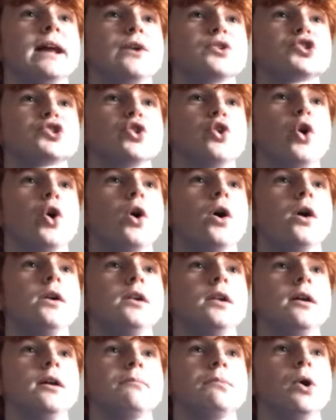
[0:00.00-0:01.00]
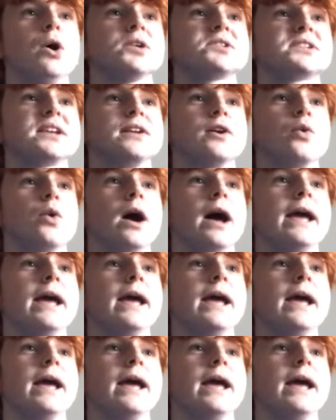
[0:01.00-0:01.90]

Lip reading: Shaw. Bursting away.